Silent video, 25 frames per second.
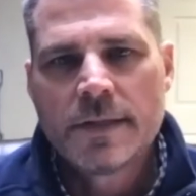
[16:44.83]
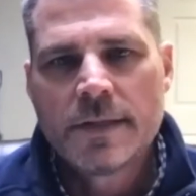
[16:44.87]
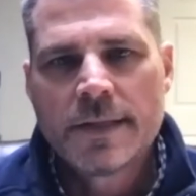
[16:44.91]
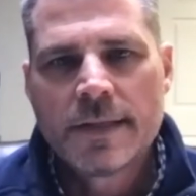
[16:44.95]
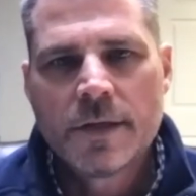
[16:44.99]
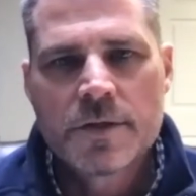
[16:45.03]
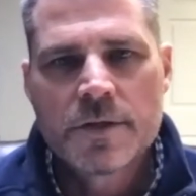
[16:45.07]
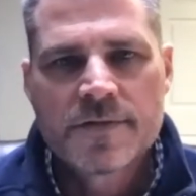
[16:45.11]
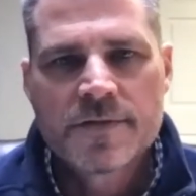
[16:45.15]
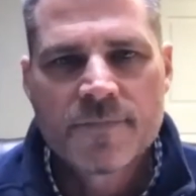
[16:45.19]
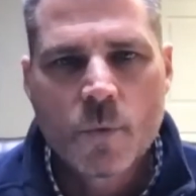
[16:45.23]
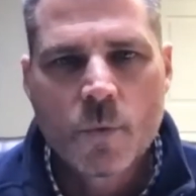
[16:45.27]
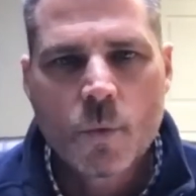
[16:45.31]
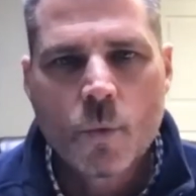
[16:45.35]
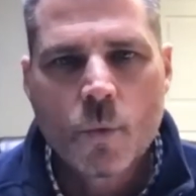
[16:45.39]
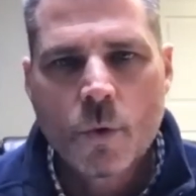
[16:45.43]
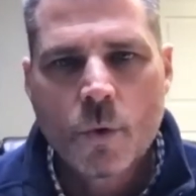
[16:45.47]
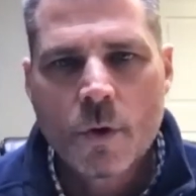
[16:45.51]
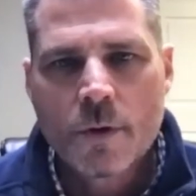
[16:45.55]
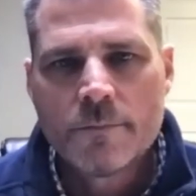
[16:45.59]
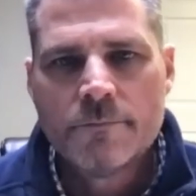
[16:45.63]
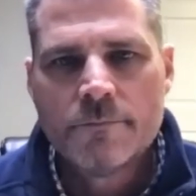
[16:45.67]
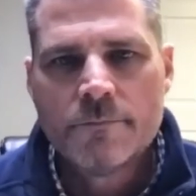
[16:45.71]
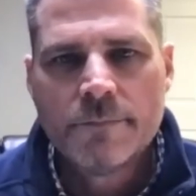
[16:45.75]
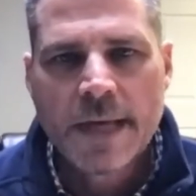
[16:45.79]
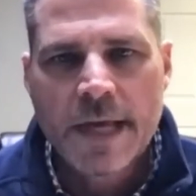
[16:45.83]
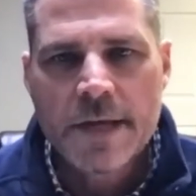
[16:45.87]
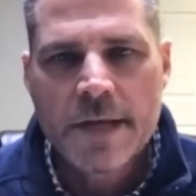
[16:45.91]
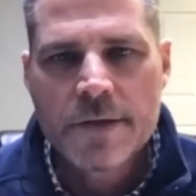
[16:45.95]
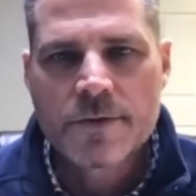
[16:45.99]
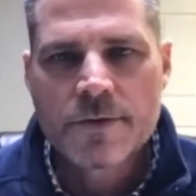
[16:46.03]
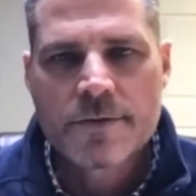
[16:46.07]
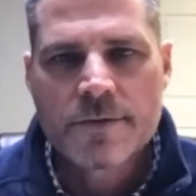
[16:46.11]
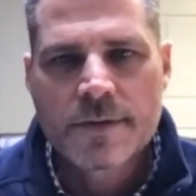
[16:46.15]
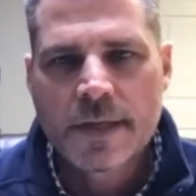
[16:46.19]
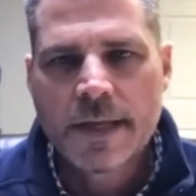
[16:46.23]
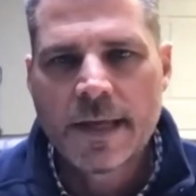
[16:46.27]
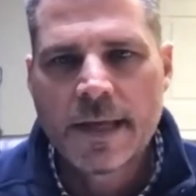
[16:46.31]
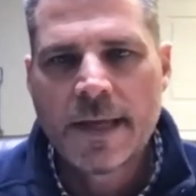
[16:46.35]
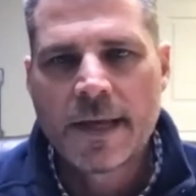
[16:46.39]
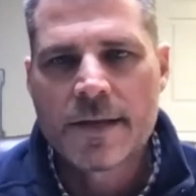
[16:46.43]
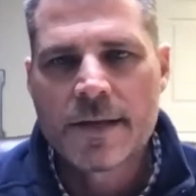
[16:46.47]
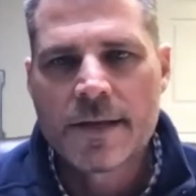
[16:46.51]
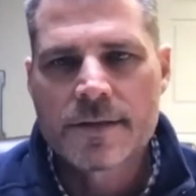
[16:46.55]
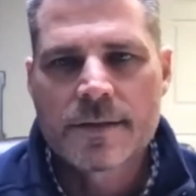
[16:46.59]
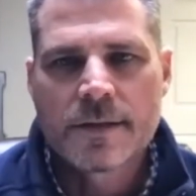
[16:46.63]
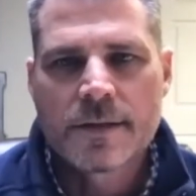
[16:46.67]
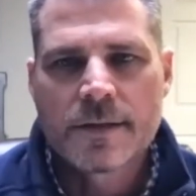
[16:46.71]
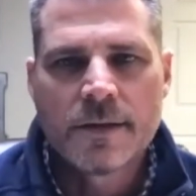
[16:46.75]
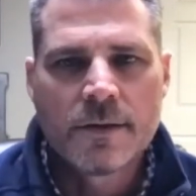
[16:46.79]
And those four major
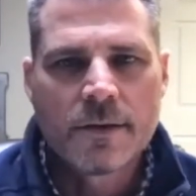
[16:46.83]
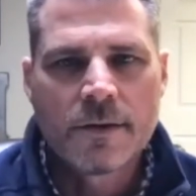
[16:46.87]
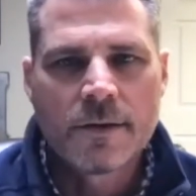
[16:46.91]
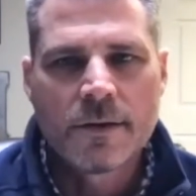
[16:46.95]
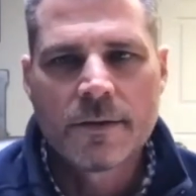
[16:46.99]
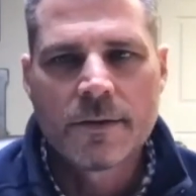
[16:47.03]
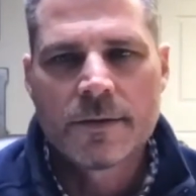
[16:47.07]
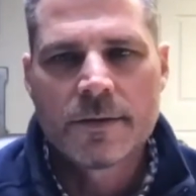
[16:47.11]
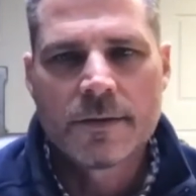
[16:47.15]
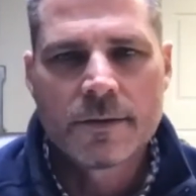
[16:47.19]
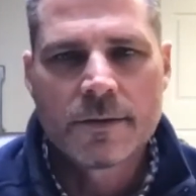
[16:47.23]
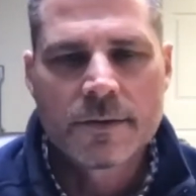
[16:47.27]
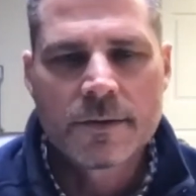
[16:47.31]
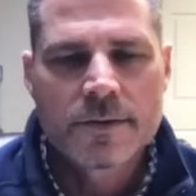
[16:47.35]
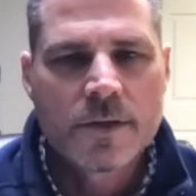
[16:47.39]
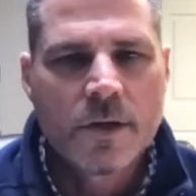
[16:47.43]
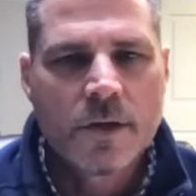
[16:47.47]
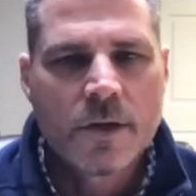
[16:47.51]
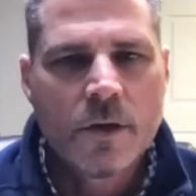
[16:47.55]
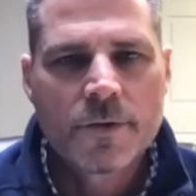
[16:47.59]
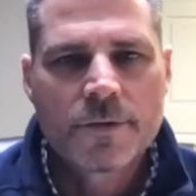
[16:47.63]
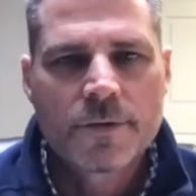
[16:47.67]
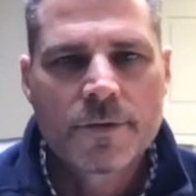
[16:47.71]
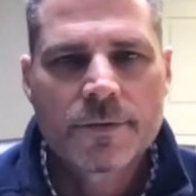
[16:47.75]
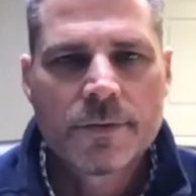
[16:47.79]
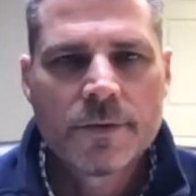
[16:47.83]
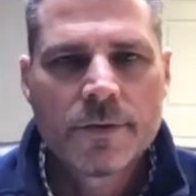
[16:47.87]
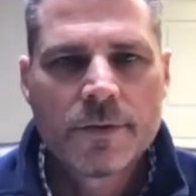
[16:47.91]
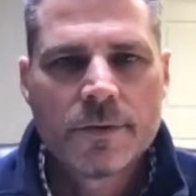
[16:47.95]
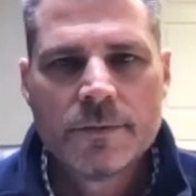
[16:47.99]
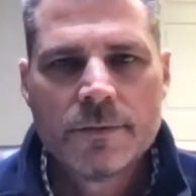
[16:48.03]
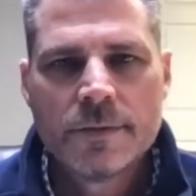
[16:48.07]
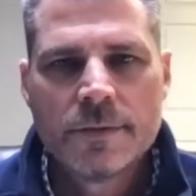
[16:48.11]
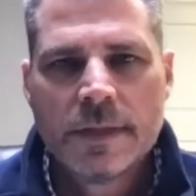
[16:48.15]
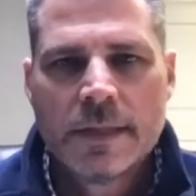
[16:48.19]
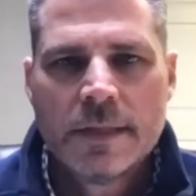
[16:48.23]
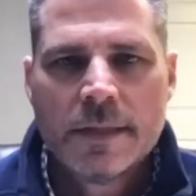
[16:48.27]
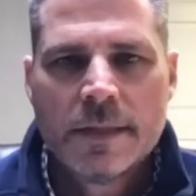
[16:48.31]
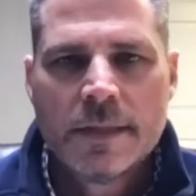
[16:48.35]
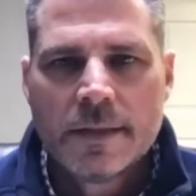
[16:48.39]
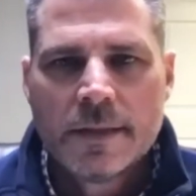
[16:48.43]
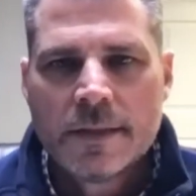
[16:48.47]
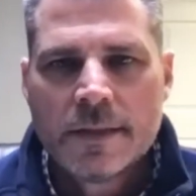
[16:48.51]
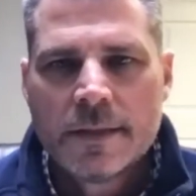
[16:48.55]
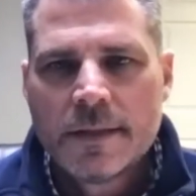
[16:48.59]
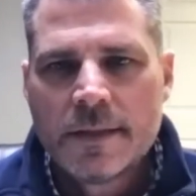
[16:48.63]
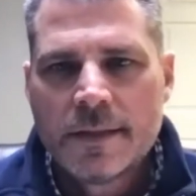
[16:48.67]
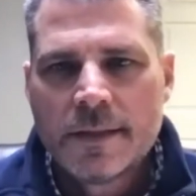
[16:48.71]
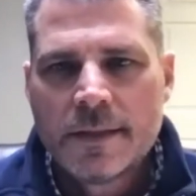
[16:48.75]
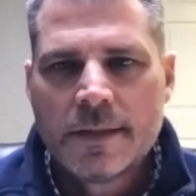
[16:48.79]
things are are taught through
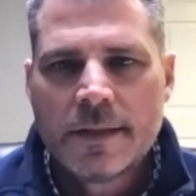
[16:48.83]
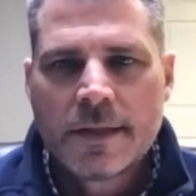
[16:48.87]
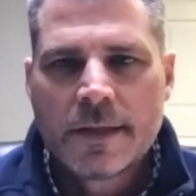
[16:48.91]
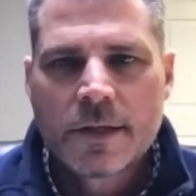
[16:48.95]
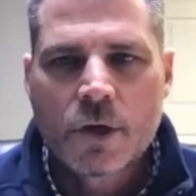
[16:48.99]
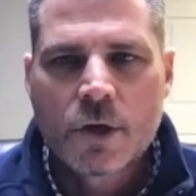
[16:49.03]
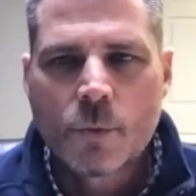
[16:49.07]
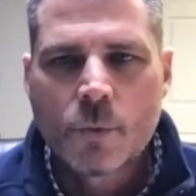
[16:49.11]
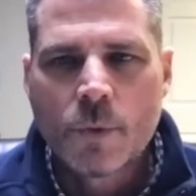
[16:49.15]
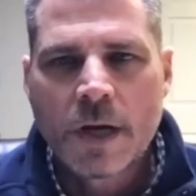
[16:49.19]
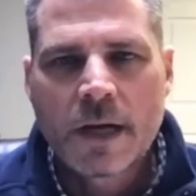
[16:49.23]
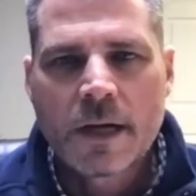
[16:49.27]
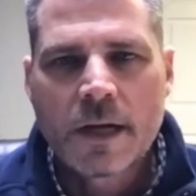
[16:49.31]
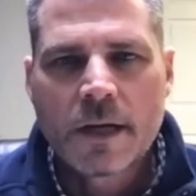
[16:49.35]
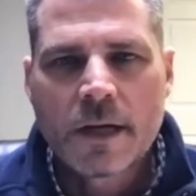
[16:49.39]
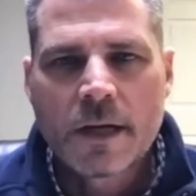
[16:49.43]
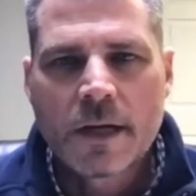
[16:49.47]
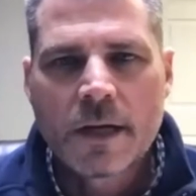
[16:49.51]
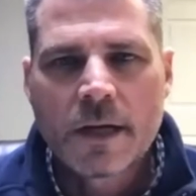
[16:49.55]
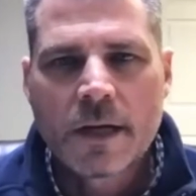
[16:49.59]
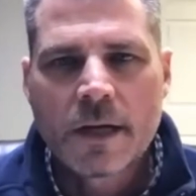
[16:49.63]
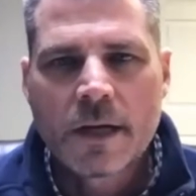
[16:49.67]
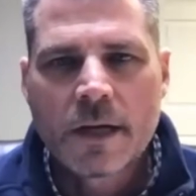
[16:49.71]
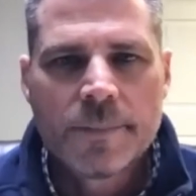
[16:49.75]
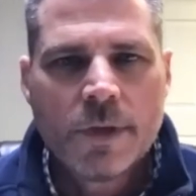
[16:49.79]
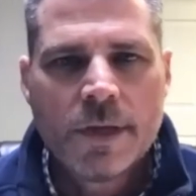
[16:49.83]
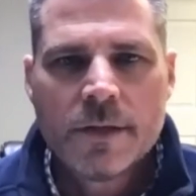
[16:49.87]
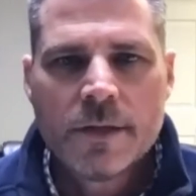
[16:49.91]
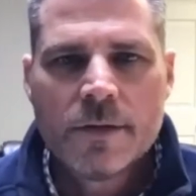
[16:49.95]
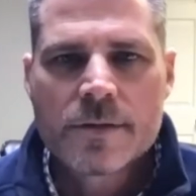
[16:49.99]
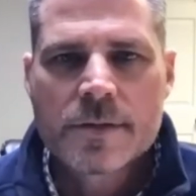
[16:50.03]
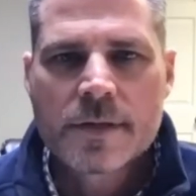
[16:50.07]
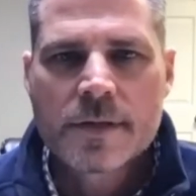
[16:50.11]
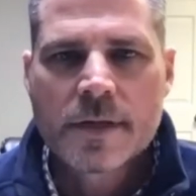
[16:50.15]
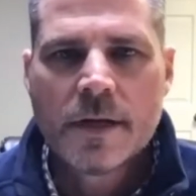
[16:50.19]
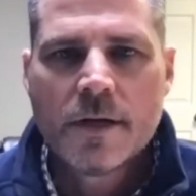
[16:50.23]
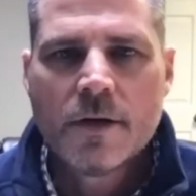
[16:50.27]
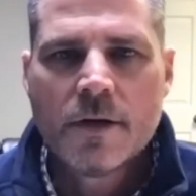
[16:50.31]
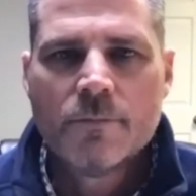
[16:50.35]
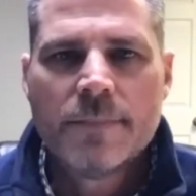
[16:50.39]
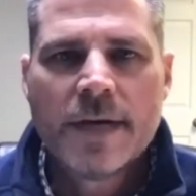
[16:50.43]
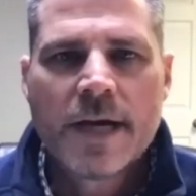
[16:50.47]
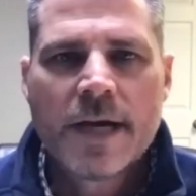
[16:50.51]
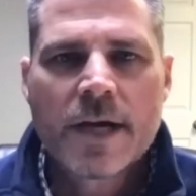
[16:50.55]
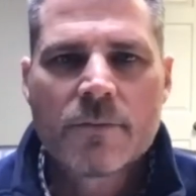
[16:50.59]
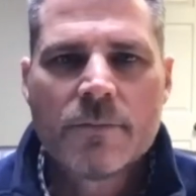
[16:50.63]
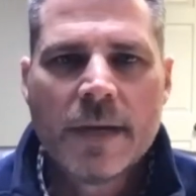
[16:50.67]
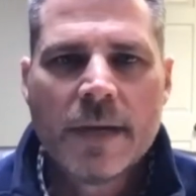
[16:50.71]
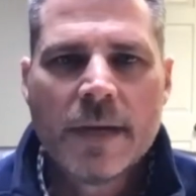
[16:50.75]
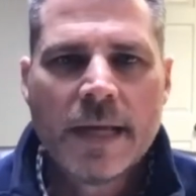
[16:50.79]
Uh, a curriculum that we use
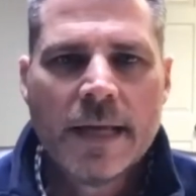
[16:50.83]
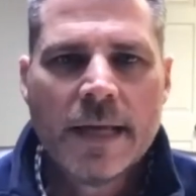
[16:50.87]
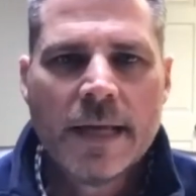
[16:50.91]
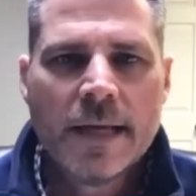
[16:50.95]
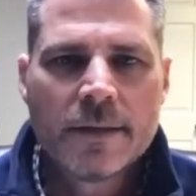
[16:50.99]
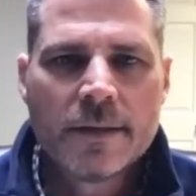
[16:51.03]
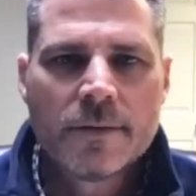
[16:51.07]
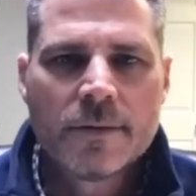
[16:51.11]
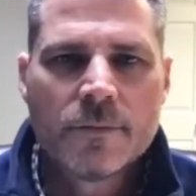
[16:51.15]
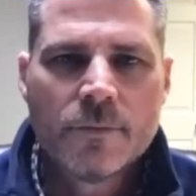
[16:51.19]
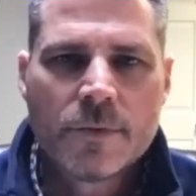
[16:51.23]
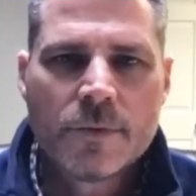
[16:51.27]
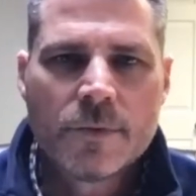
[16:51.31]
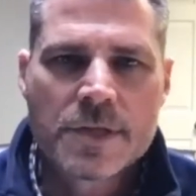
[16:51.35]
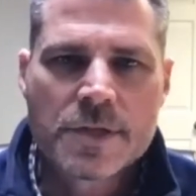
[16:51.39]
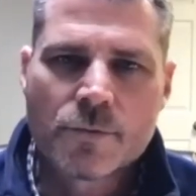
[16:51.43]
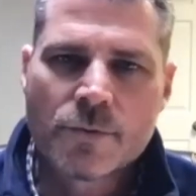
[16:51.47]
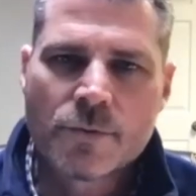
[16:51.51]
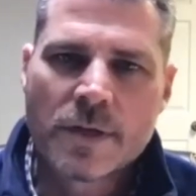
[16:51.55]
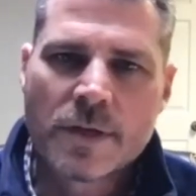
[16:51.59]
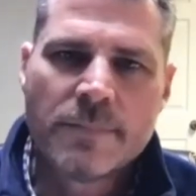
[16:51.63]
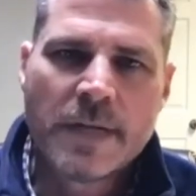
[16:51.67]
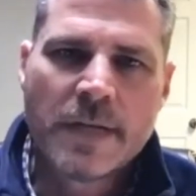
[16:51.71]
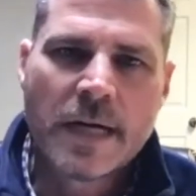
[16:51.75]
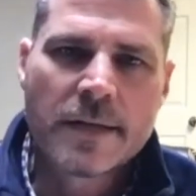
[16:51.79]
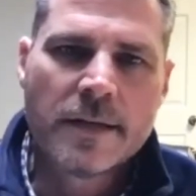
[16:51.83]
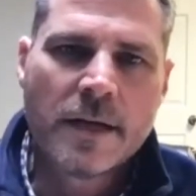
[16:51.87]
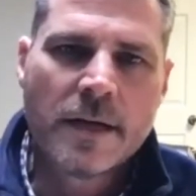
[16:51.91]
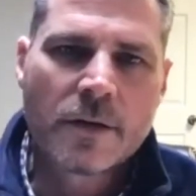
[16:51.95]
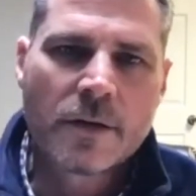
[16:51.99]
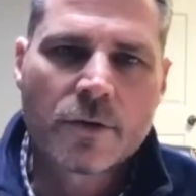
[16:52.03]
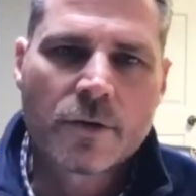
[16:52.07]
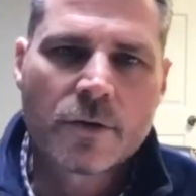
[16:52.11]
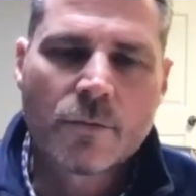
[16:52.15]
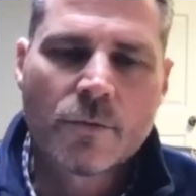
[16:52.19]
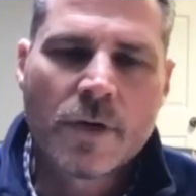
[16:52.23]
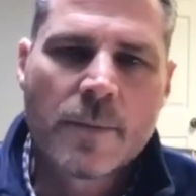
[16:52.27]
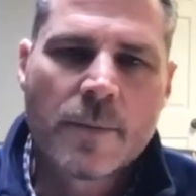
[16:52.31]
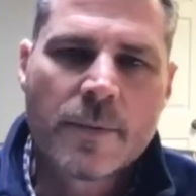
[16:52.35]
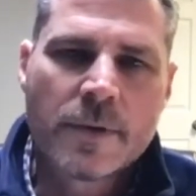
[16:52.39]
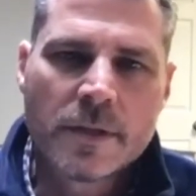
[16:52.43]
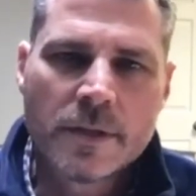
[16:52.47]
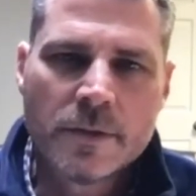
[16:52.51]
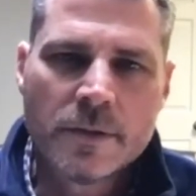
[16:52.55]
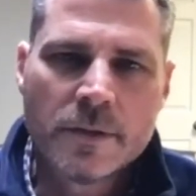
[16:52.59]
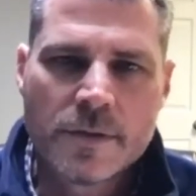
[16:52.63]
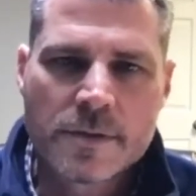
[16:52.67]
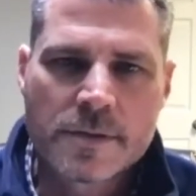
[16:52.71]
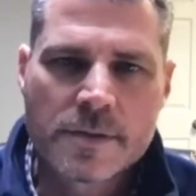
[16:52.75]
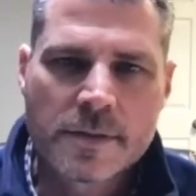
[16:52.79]
called Better Man, which is written by Doctor Robert
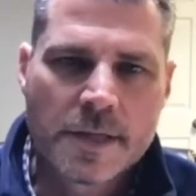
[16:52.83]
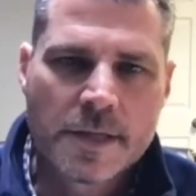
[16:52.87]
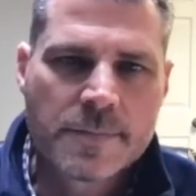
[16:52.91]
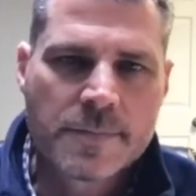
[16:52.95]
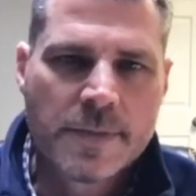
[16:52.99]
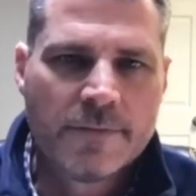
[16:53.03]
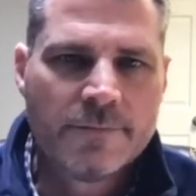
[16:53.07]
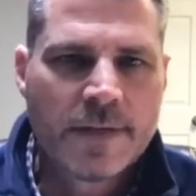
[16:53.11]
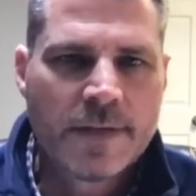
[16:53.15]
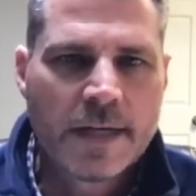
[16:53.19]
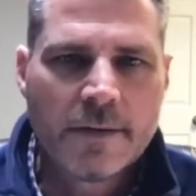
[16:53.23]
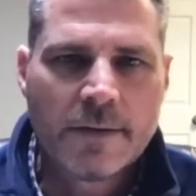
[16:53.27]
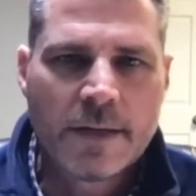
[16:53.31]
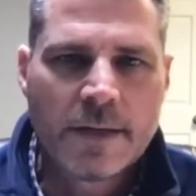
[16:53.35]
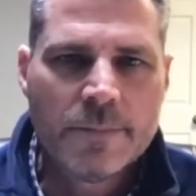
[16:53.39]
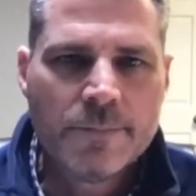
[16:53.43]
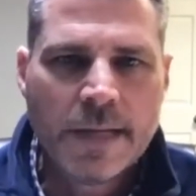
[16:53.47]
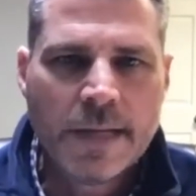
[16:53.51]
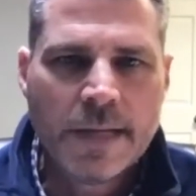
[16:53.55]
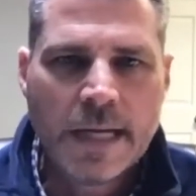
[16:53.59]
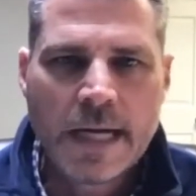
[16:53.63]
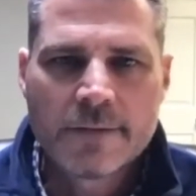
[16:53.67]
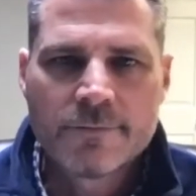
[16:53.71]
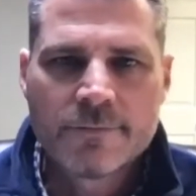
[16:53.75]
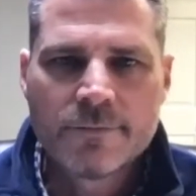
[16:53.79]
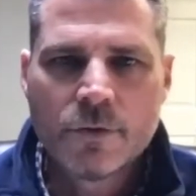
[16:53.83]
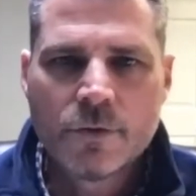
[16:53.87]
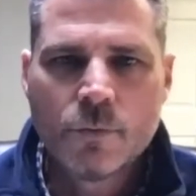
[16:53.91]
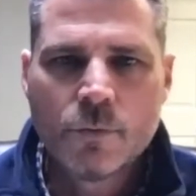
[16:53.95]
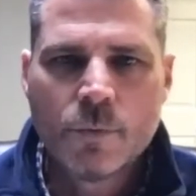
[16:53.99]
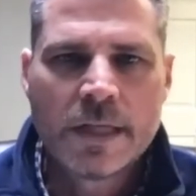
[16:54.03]
Lewis, and it's been very impactful.